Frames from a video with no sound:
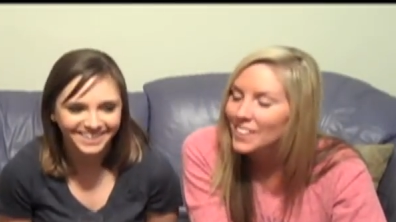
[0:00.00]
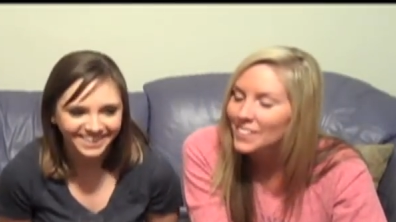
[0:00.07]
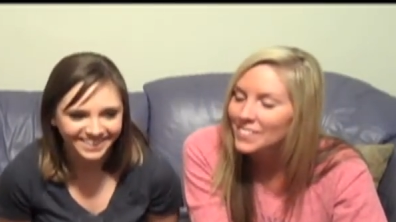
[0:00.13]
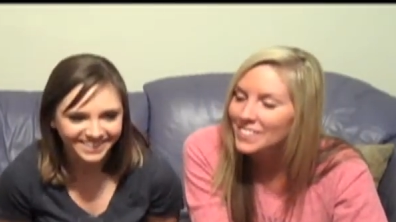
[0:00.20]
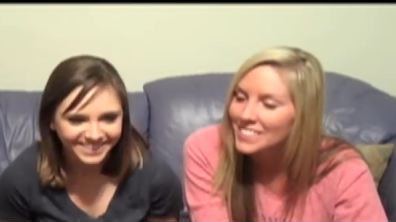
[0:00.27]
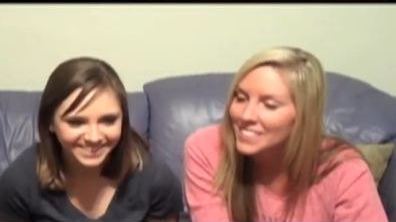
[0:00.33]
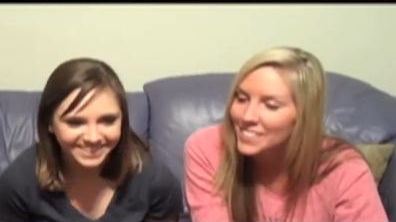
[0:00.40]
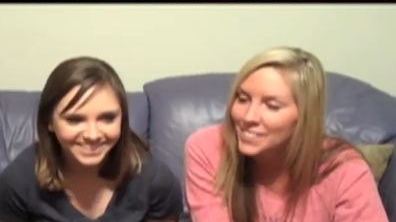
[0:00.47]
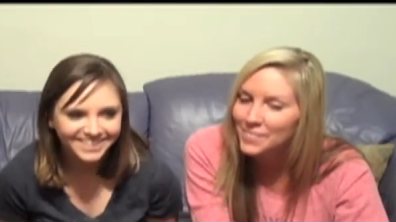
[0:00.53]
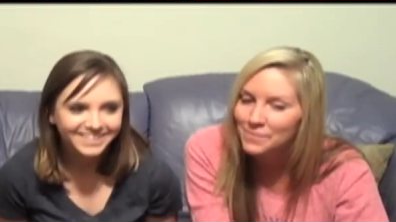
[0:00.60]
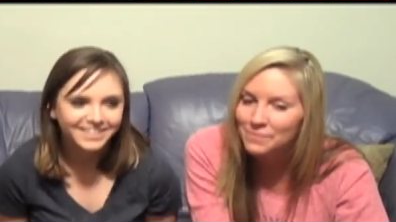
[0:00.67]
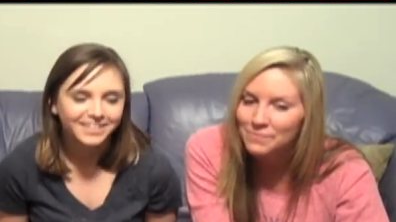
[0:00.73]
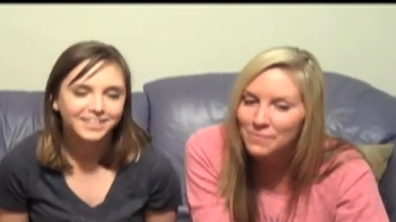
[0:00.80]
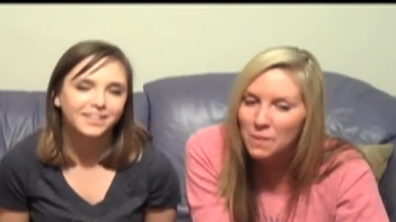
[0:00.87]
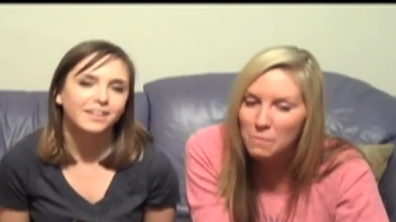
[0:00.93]
Speaker 1: I really don't.
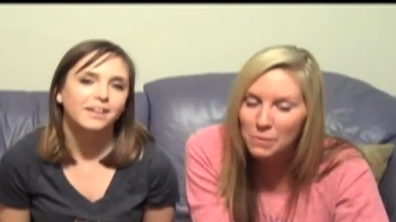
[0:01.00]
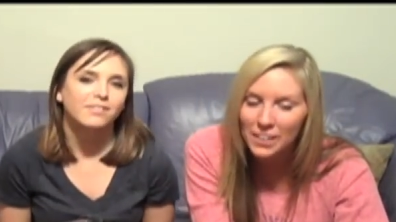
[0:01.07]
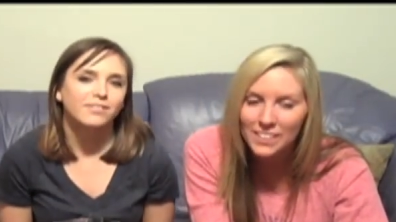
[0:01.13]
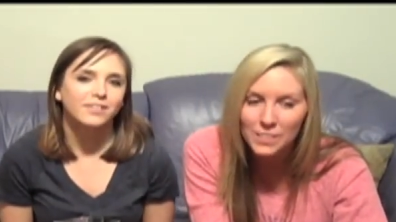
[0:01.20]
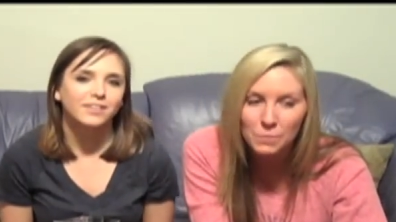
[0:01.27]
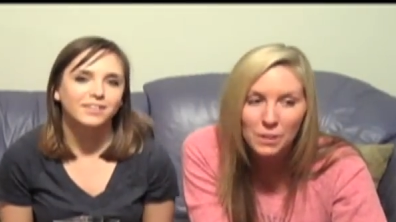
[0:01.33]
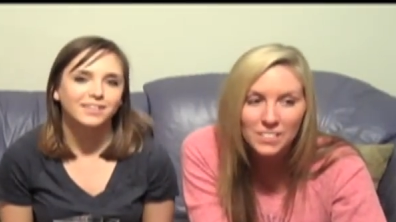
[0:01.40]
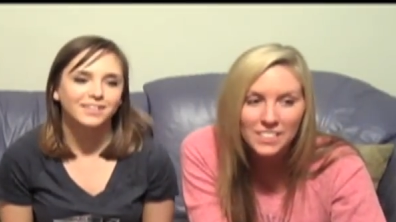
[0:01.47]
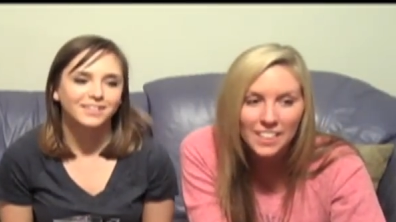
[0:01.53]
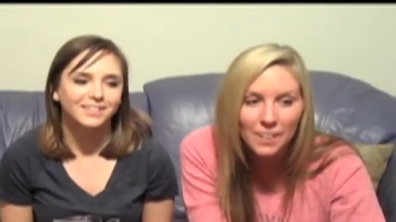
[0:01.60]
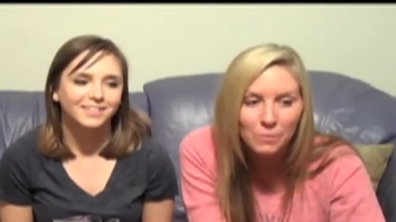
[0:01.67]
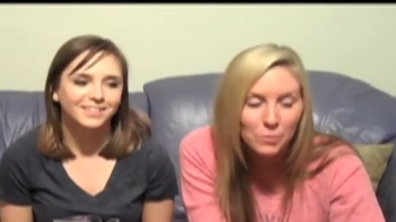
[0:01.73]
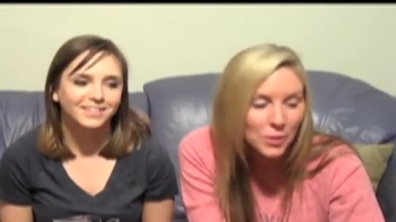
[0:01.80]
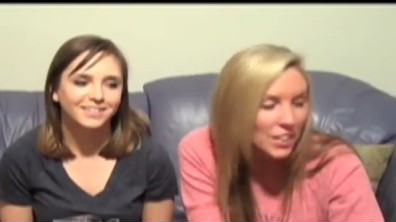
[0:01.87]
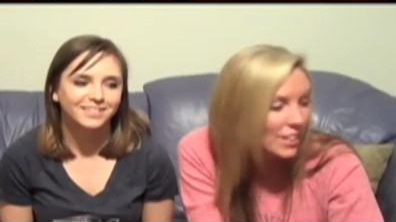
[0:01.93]
But it's about to
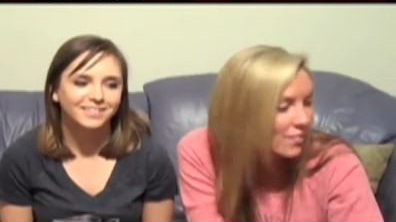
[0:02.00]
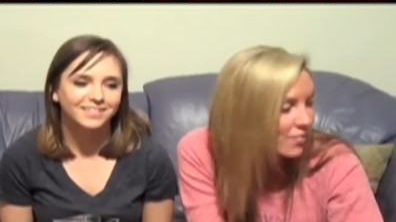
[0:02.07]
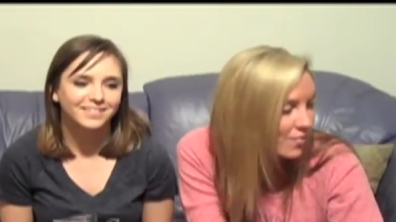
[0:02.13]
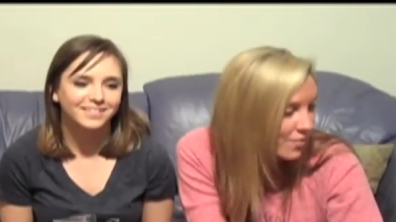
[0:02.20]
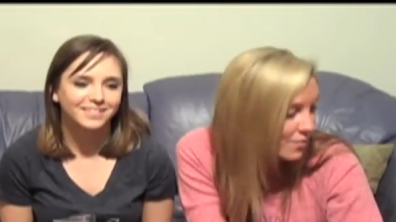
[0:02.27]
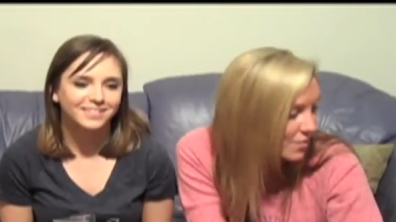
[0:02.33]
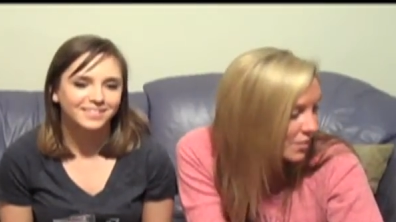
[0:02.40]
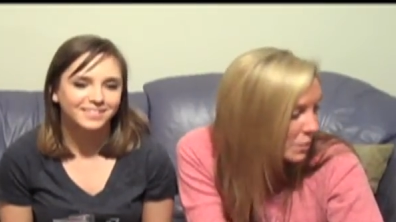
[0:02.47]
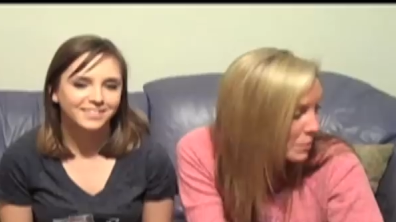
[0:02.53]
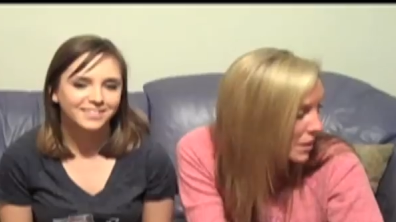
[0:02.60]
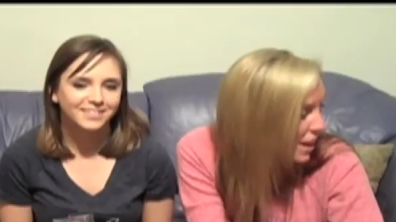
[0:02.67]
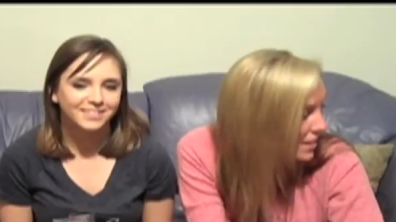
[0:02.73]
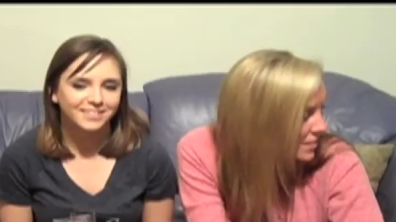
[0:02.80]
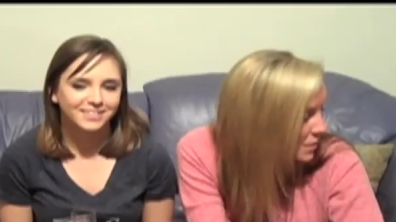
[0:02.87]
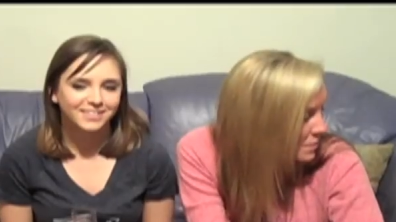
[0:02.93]
get pretty flippin'
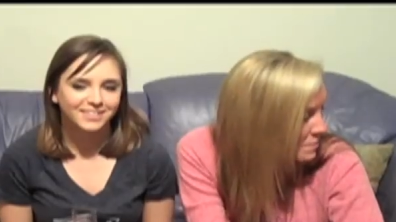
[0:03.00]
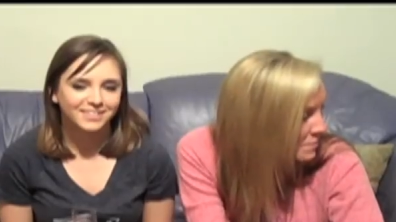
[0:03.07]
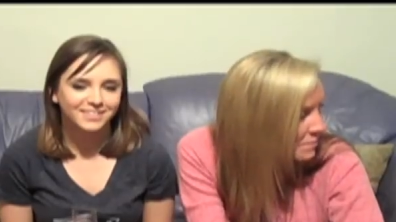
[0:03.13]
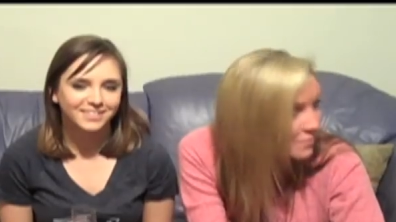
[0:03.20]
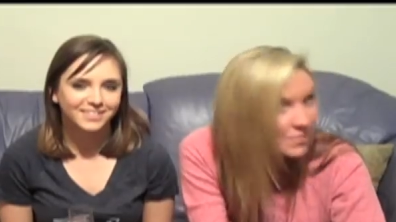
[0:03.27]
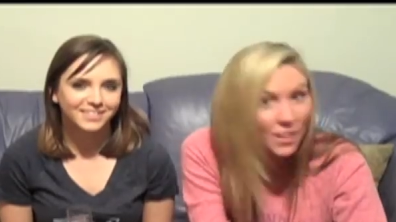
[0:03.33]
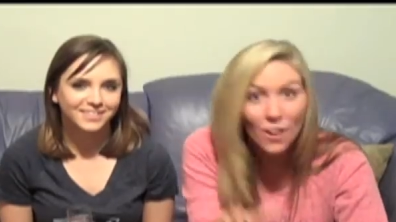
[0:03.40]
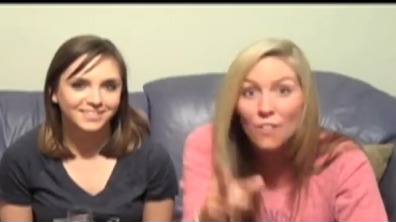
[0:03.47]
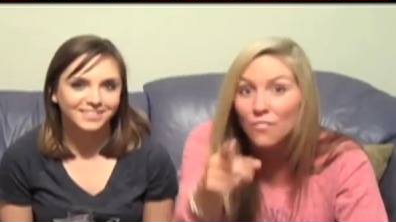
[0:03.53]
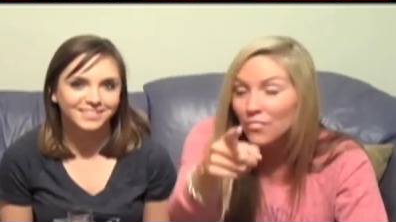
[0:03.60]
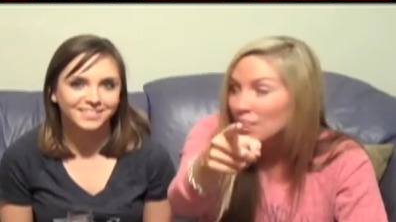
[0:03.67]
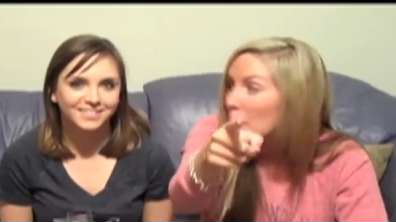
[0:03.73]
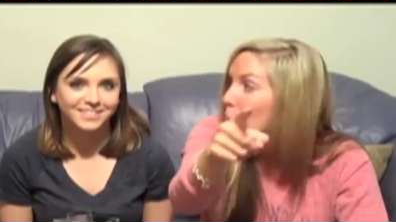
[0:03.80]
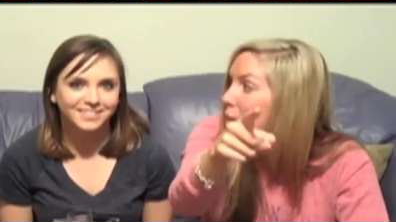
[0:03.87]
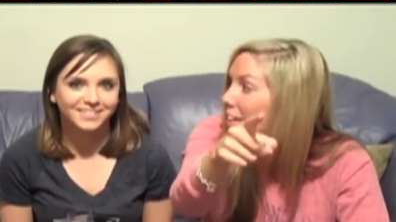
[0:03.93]
awesome.
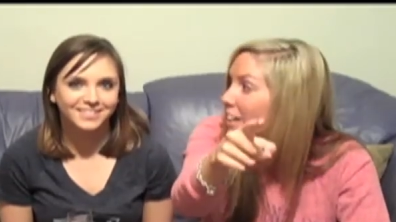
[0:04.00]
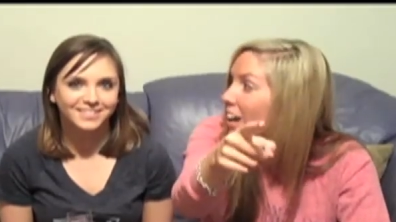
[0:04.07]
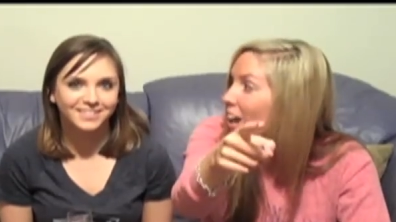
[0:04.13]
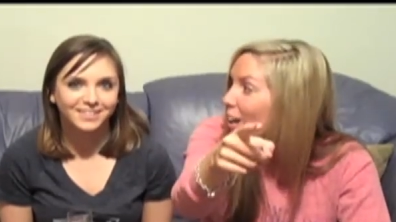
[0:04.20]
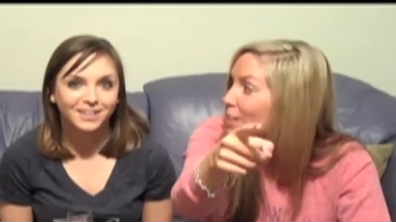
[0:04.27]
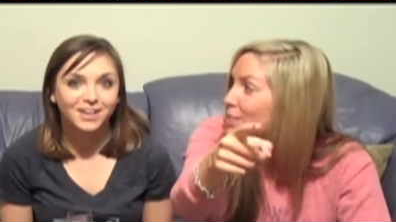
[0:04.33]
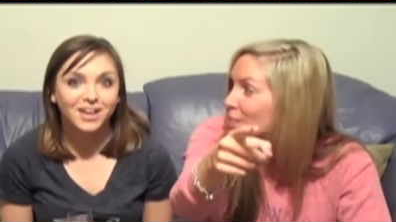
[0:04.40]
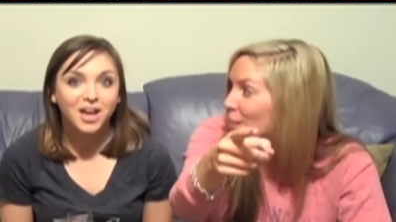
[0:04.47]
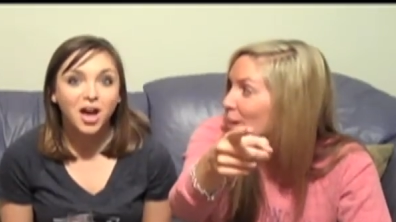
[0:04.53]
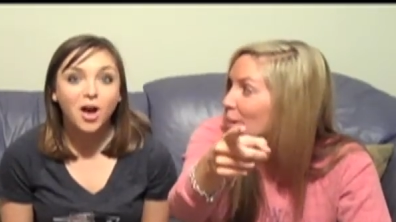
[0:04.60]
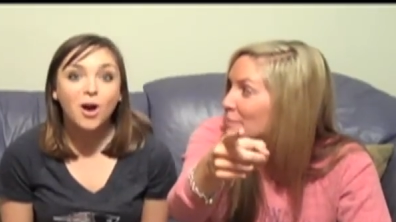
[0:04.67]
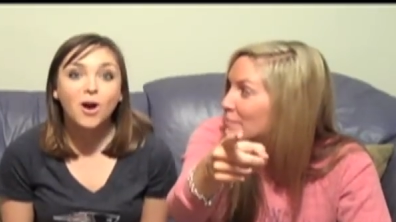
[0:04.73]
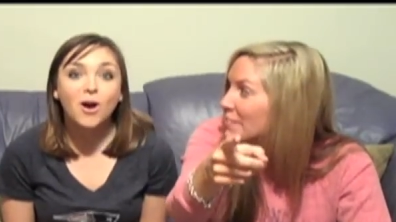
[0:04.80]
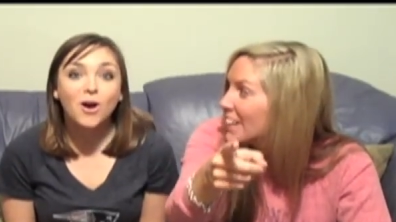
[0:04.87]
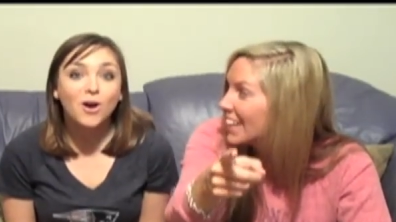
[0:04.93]
Flippin' awesome.
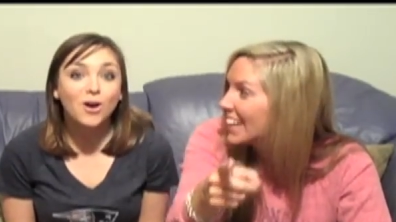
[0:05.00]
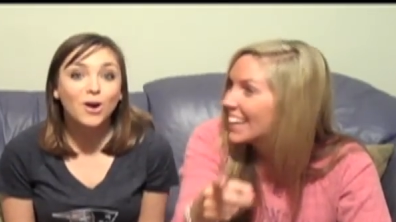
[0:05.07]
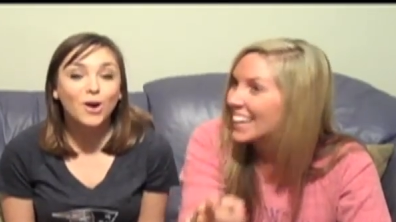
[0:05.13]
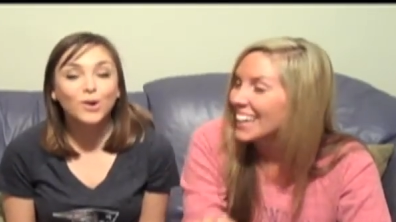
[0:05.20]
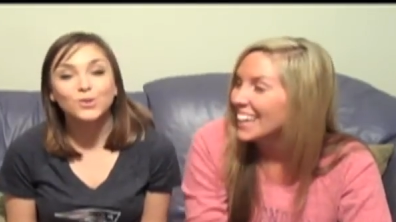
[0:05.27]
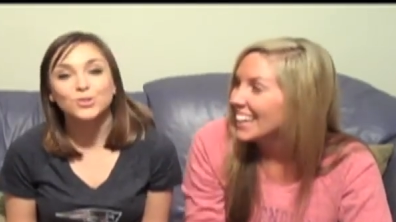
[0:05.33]
Oh,